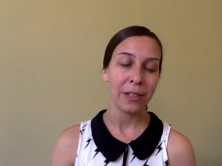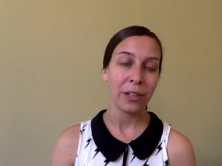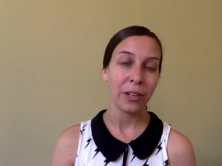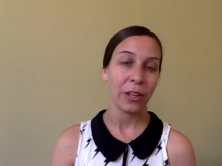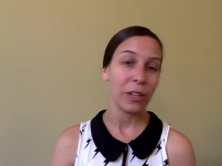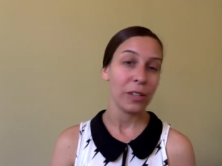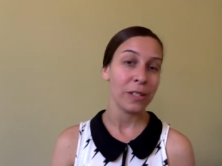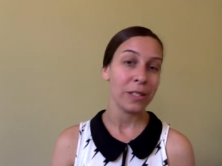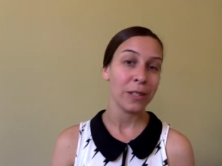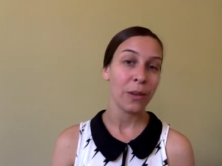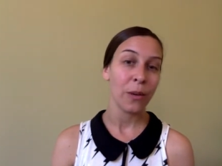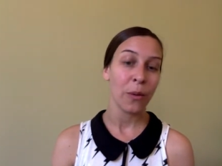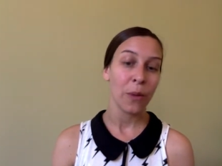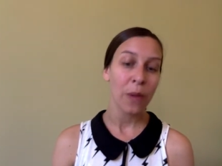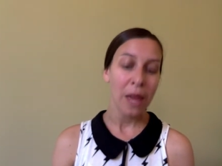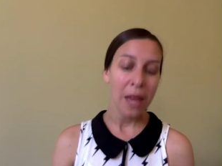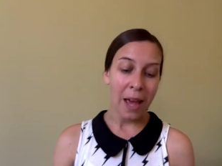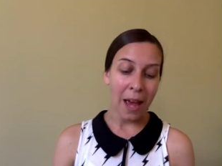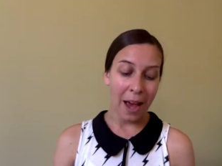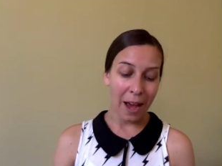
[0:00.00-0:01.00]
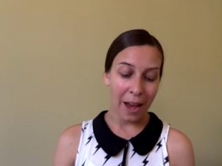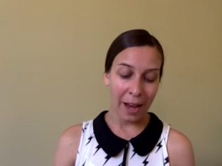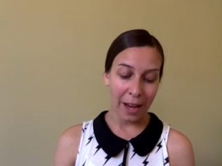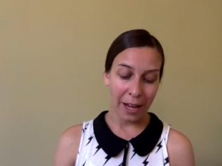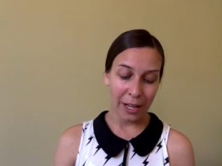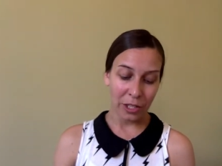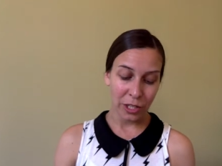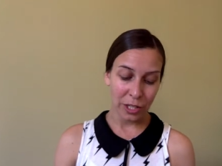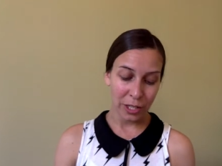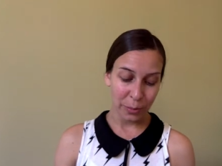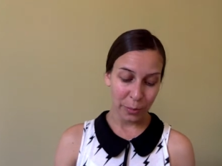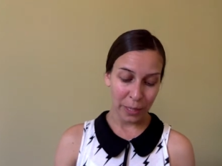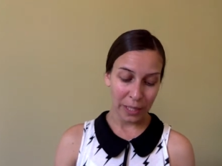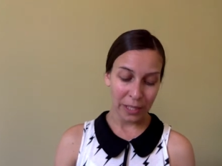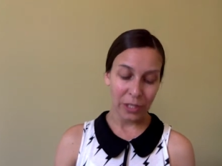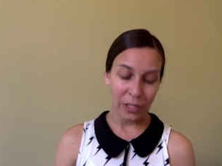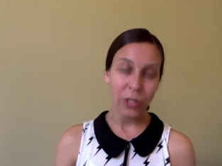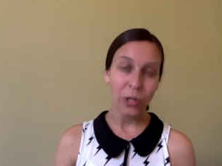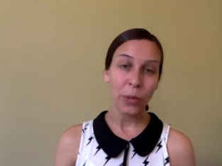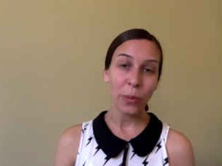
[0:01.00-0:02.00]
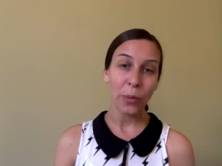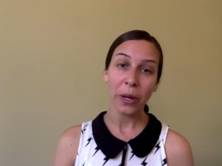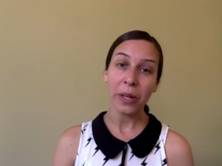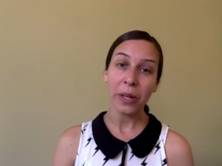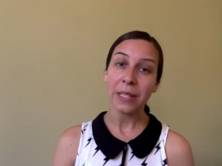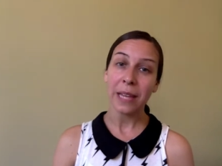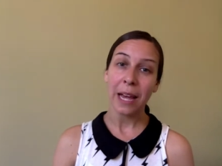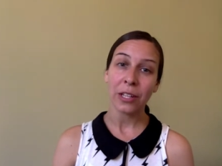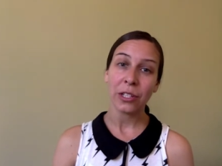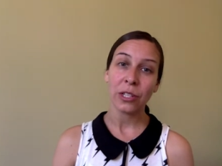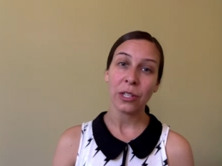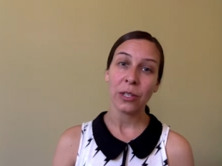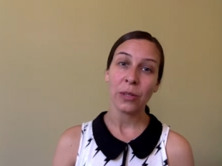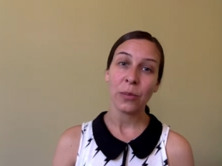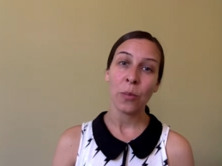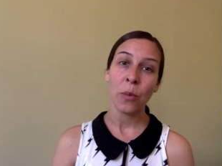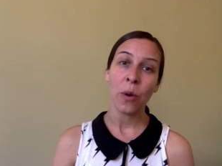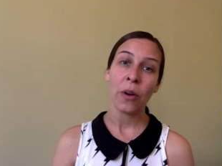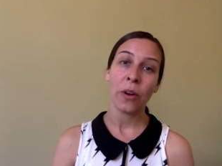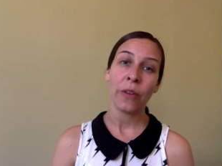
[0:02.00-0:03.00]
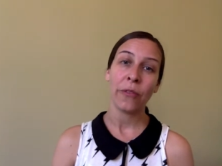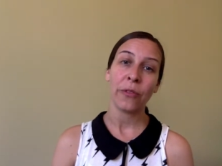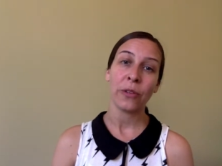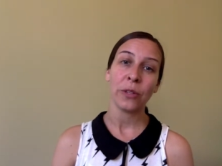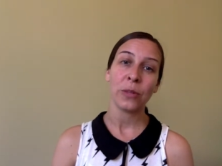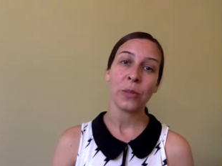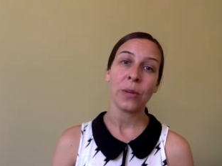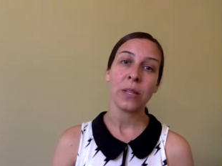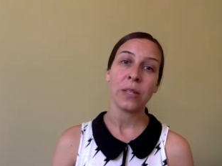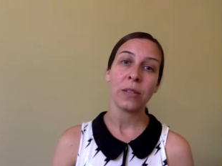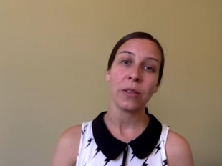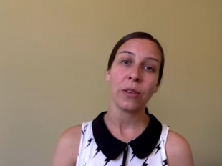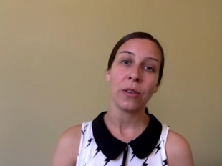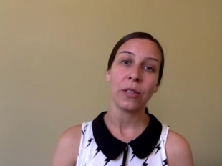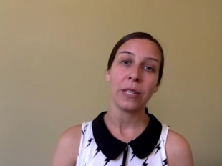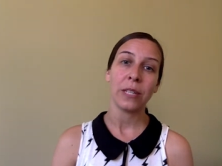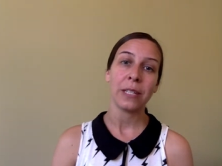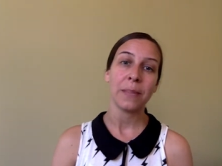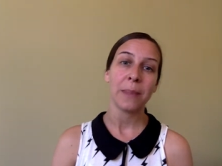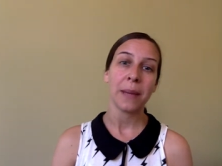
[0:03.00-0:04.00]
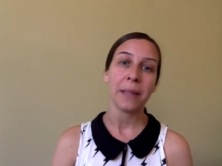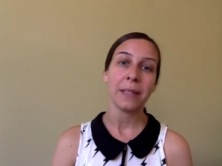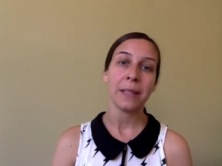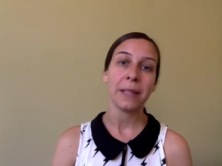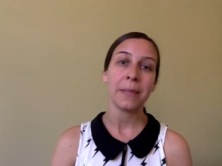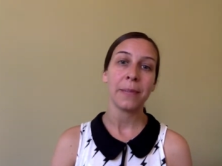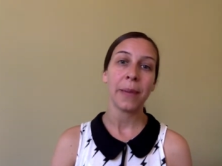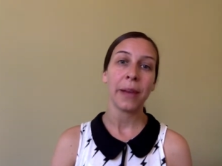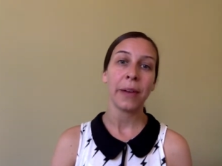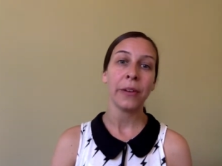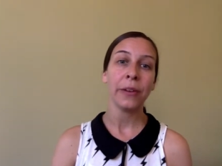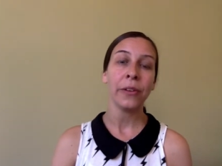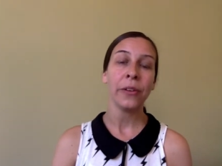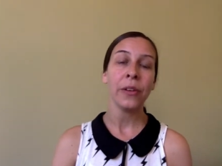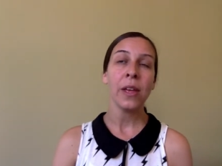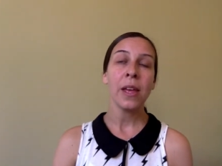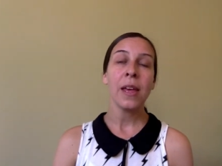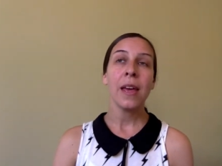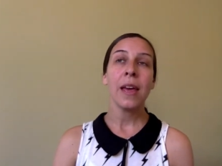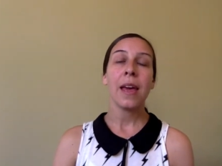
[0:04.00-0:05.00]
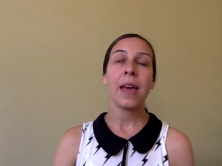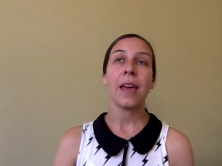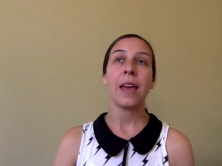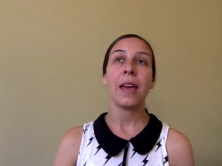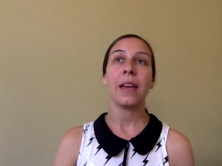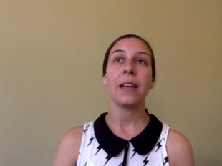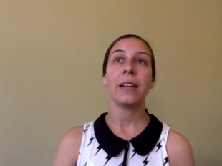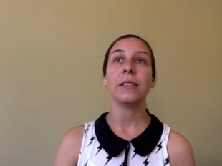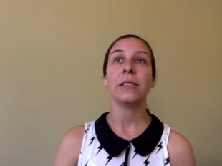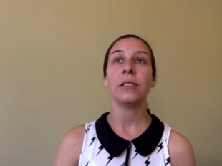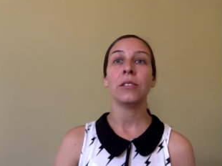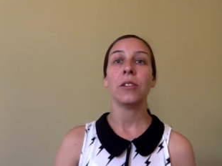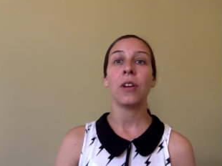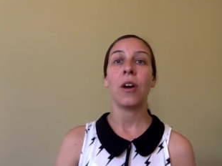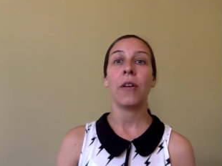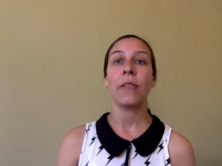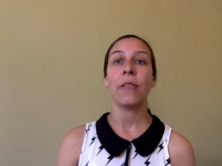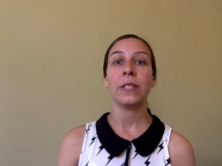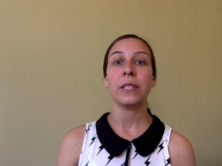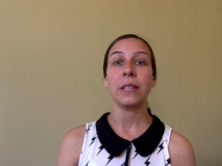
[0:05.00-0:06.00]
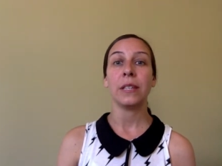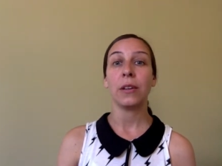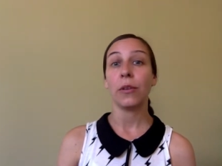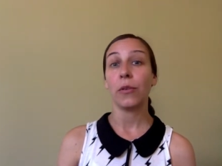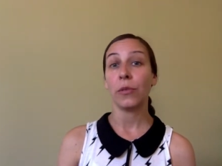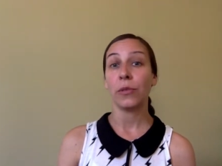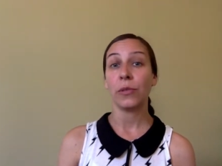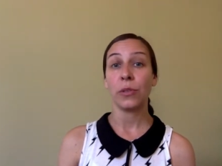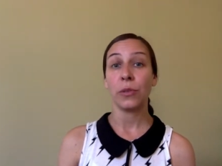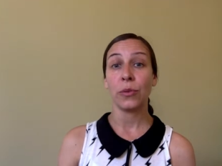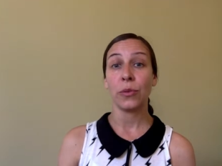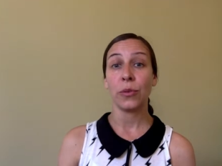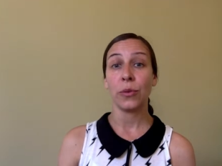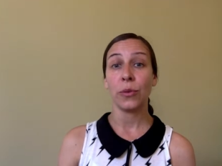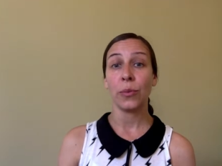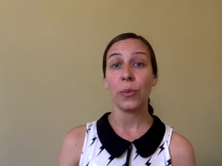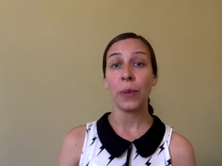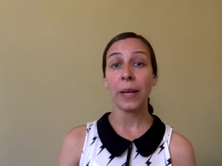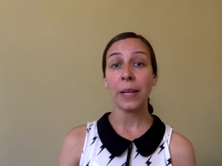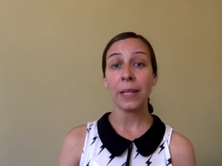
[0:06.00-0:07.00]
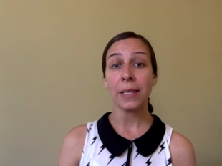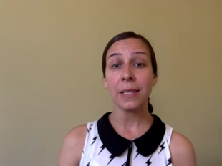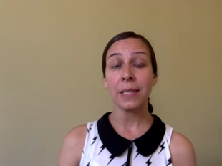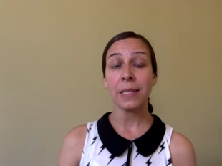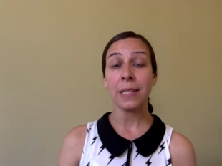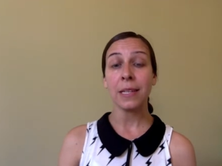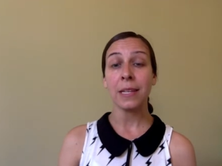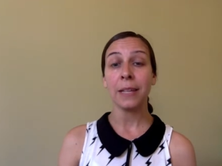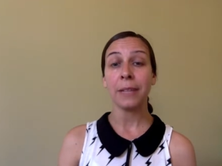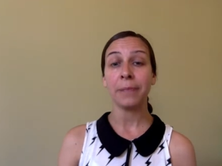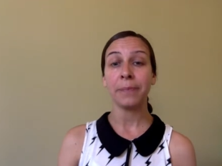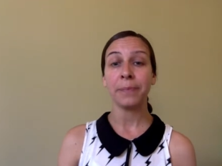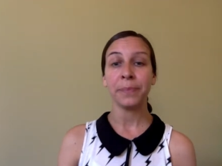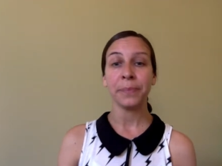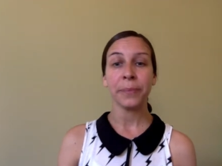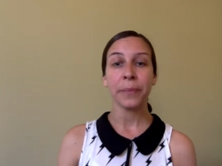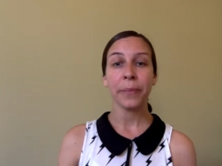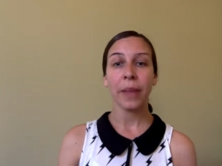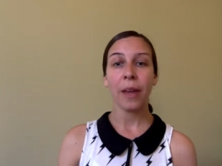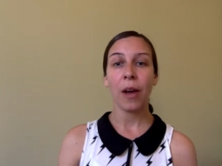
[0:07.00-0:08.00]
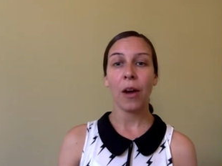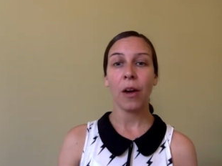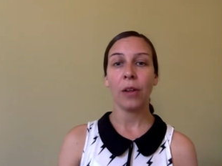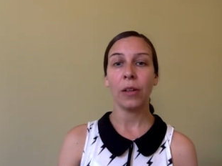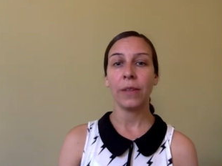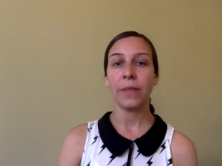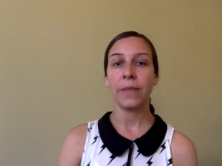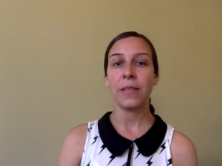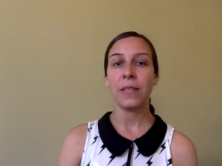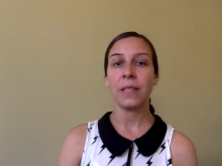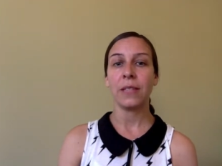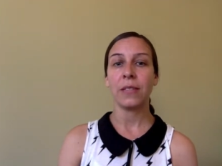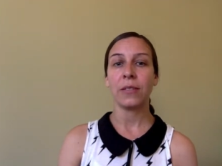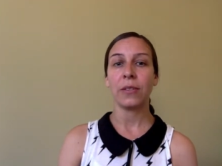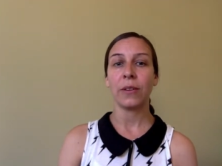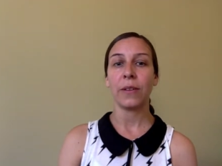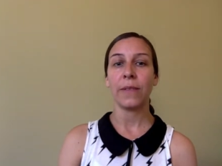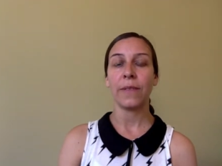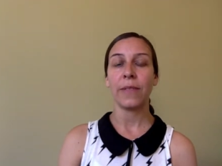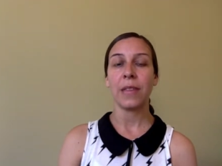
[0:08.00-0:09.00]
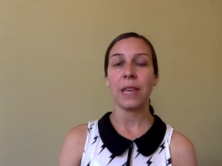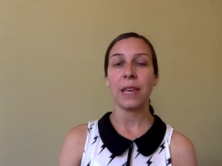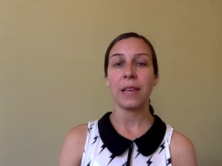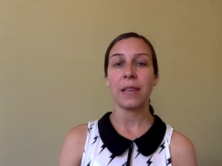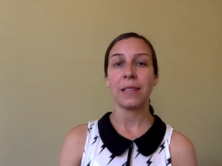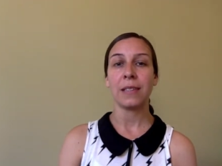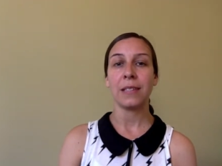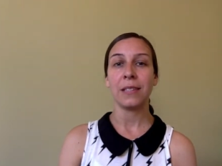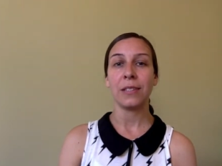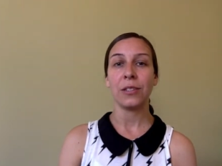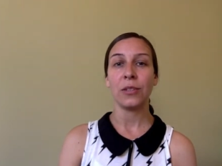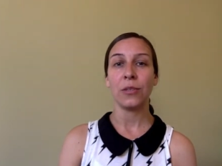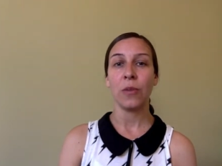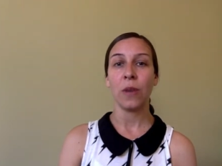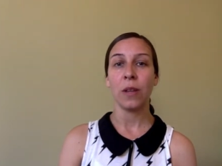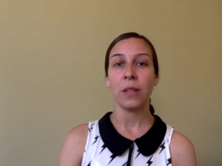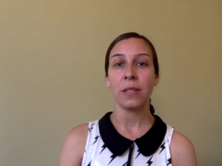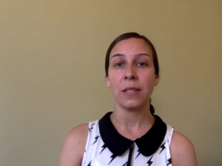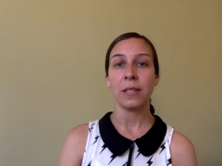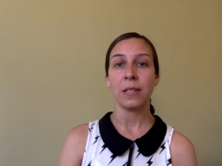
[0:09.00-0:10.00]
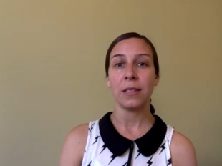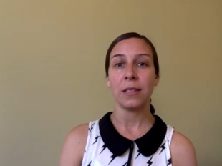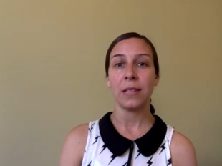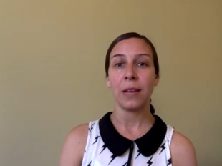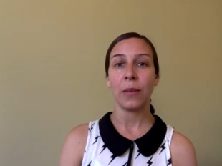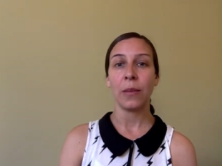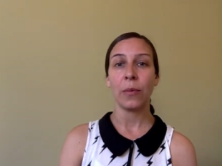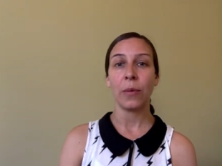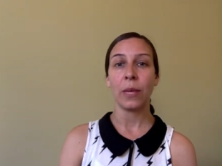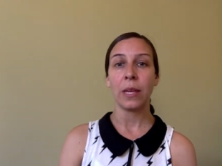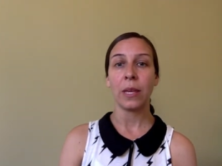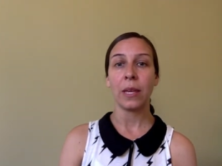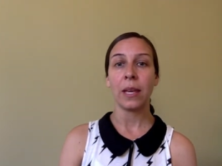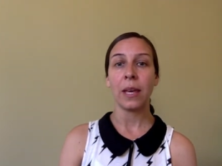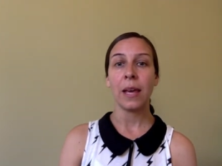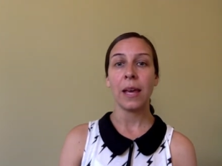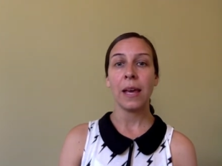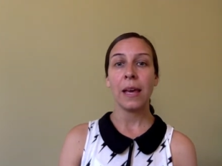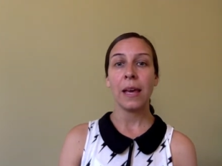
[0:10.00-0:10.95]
good. So she's written 2 books. Actually, her first one is called Expecting Better, and obviously it goes through pregnancy and all of these sort of things, these nuances that we